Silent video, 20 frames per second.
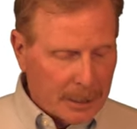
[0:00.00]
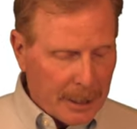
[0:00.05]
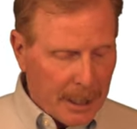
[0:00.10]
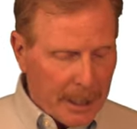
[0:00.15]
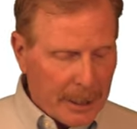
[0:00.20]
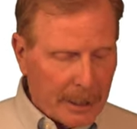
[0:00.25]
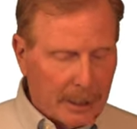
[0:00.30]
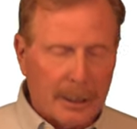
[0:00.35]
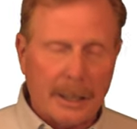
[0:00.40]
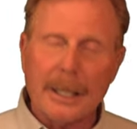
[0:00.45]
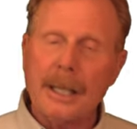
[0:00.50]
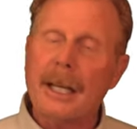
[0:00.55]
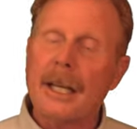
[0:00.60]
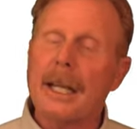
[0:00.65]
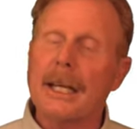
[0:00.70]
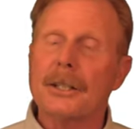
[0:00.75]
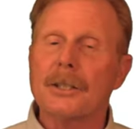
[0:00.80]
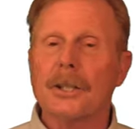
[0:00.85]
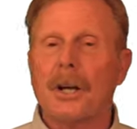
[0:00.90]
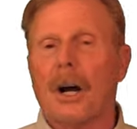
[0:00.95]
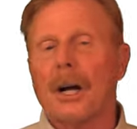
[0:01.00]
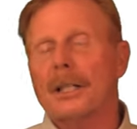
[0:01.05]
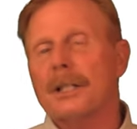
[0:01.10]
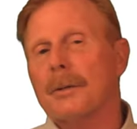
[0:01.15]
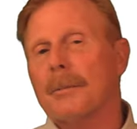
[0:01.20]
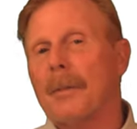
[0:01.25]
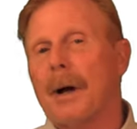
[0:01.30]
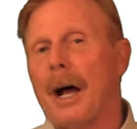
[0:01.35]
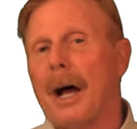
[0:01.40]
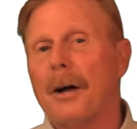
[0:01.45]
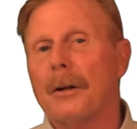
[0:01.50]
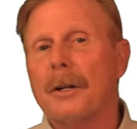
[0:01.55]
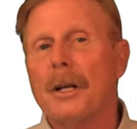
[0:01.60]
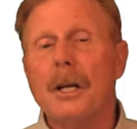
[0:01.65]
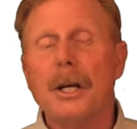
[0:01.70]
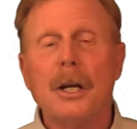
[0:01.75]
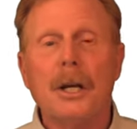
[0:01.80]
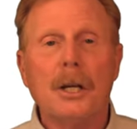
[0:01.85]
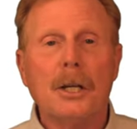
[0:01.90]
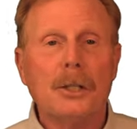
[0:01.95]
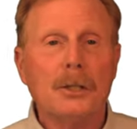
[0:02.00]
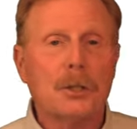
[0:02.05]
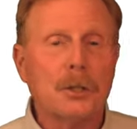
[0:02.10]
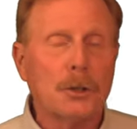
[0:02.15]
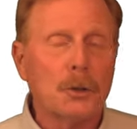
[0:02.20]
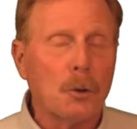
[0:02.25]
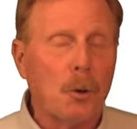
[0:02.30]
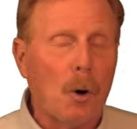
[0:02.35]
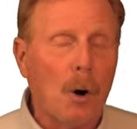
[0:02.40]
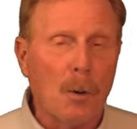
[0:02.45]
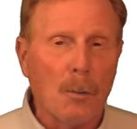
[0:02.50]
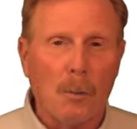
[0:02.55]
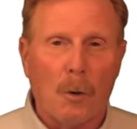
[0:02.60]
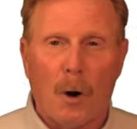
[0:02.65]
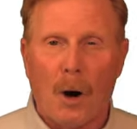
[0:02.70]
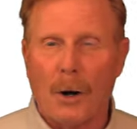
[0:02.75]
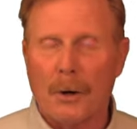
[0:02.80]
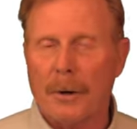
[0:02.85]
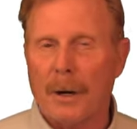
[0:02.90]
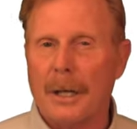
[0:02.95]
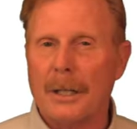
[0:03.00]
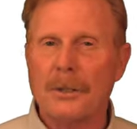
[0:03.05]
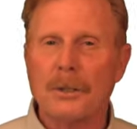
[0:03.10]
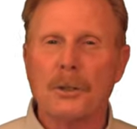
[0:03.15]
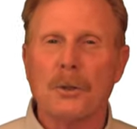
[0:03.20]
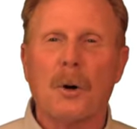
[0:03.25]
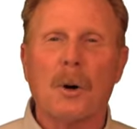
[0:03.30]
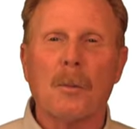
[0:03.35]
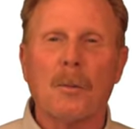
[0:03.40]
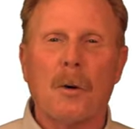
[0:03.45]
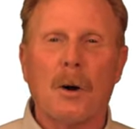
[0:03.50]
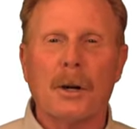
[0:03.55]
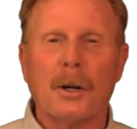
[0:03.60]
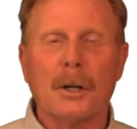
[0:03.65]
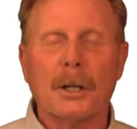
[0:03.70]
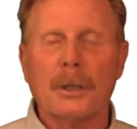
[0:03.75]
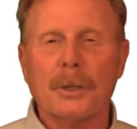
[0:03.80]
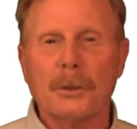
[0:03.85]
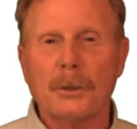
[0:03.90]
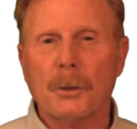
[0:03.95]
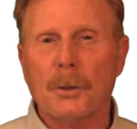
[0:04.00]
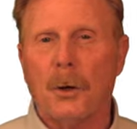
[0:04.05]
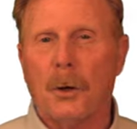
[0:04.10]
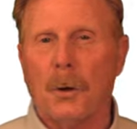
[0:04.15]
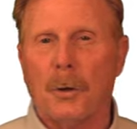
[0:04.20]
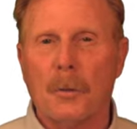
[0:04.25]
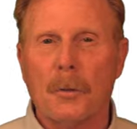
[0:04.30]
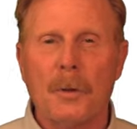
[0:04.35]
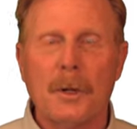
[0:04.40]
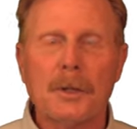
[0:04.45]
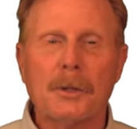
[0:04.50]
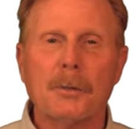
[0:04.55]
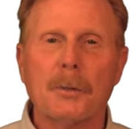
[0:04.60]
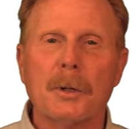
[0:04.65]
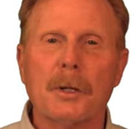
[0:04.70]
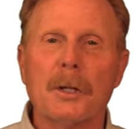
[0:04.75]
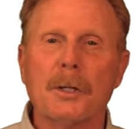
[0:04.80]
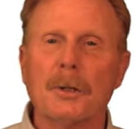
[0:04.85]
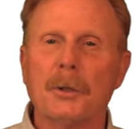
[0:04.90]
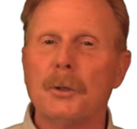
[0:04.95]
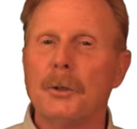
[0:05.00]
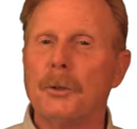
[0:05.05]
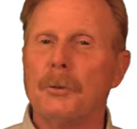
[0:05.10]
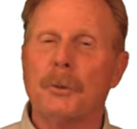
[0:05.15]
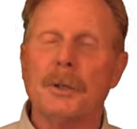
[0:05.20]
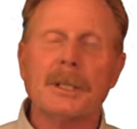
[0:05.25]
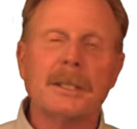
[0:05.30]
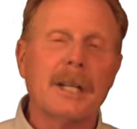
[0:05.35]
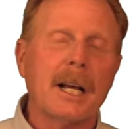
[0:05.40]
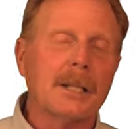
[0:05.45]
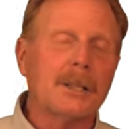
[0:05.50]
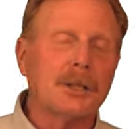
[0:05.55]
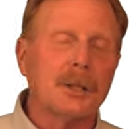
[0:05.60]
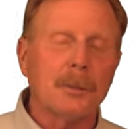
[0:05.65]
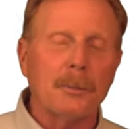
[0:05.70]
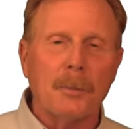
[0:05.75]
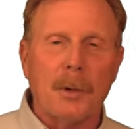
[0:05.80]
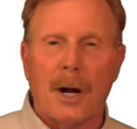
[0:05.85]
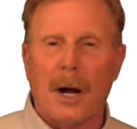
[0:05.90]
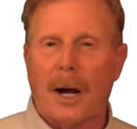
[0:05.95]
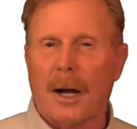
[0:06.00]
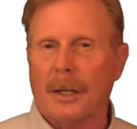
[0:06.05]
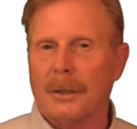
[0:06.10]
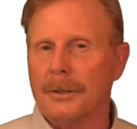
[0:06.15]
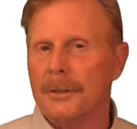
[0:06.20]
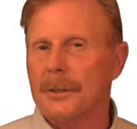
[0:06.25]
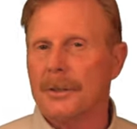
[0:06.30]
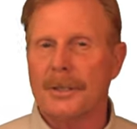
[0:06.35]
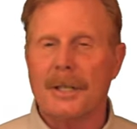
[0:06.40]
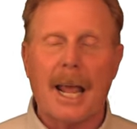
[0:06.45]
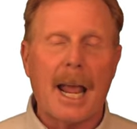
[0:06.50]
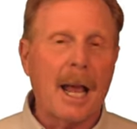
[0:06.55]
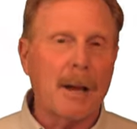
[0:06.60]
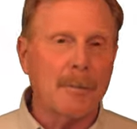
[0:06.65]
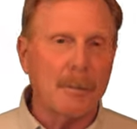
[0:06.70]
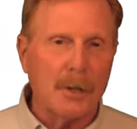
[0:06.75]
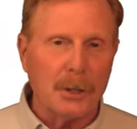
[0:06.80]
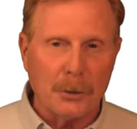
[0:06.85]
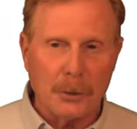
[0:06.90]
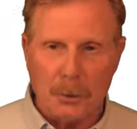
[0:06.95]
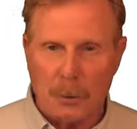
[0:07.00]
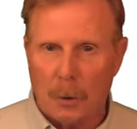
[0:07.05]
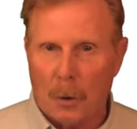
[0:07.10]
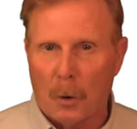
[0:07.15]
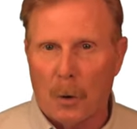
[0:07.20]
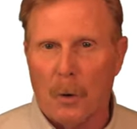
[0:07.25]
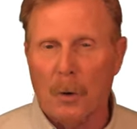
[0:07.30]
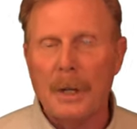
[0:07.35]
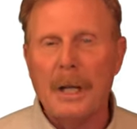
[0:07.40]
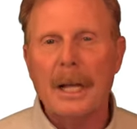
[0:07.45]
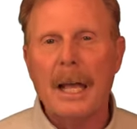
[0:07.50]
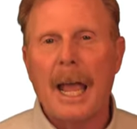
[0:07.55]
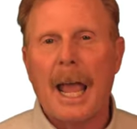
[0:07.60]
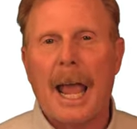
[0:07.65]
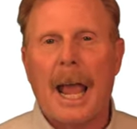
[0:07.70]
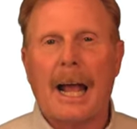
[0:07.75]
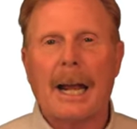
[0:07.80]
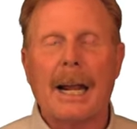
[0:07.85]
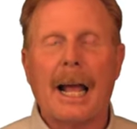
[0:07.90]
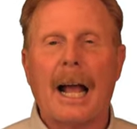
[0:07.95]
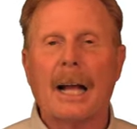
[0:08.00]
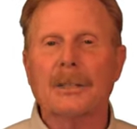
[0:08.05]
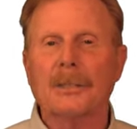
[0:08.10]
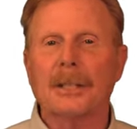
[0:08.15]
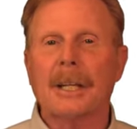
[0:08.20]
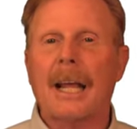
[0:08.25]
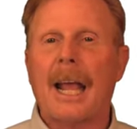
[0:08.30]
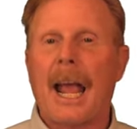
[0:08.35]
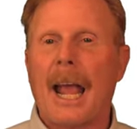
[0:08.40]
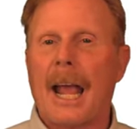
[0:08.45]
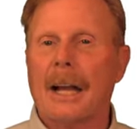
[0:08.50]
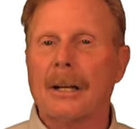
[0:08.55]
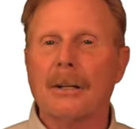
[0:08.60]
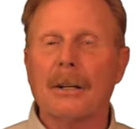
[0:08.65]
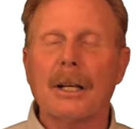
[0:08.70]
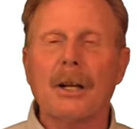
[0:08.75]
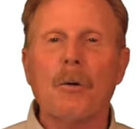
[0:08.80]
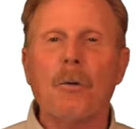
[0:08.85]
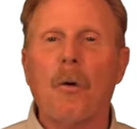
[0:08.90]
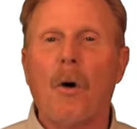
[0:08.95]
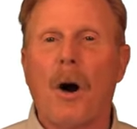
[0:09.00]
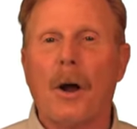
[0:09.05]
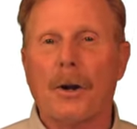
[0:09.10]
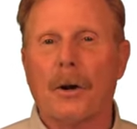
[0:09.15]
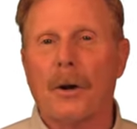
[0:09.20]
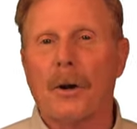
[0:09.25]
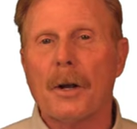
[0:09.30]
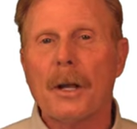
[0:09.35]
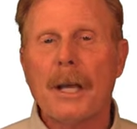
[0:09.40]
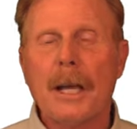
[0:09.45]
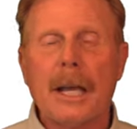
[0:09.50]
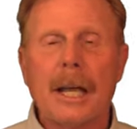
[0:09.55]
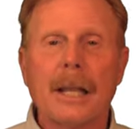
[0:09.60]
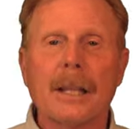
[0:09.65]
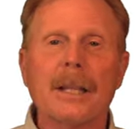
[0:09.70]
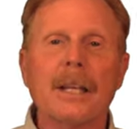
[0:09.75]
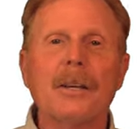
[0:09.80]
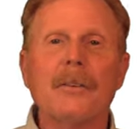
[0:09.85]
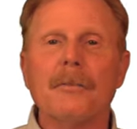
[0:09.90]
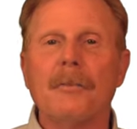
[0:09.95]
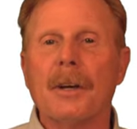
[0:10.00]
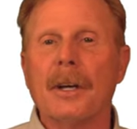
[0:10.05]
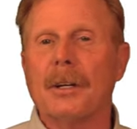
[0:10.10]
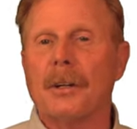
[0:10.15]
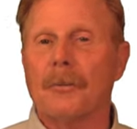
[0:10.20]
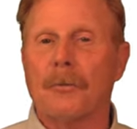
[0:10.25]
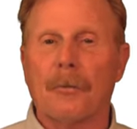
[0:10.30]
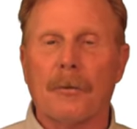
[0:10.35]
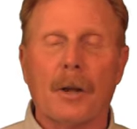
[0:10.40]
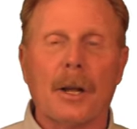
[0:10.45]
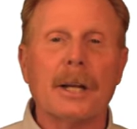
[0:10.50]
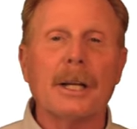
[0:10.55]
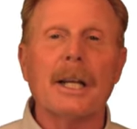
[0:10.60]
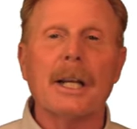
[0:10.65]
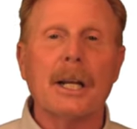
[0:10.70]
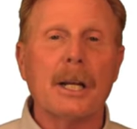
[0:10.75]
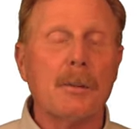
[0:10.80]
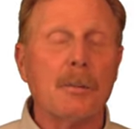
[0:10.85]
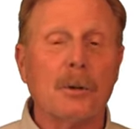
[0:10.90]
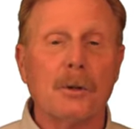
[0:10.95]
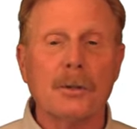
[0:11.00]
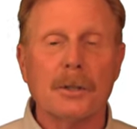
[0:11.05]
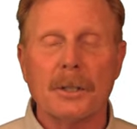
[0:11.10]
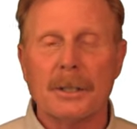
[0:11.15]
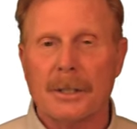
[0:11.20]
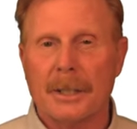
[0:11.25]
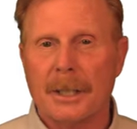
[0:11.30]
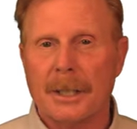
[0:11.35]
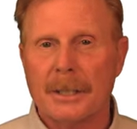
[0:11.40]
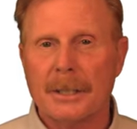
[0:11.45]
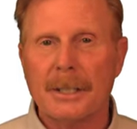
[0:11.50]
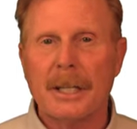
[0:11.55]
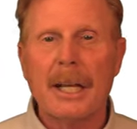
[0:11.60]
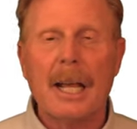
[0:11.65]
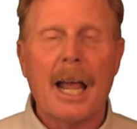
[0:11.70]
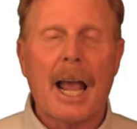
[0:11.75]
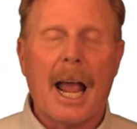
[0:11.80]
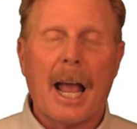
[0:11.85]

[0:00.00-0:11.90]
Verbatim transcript: Secondly, it talks about stormwater and stormwater control. This would include retention ponds, dam control, and actually handling water in the event of flooding and emergencies.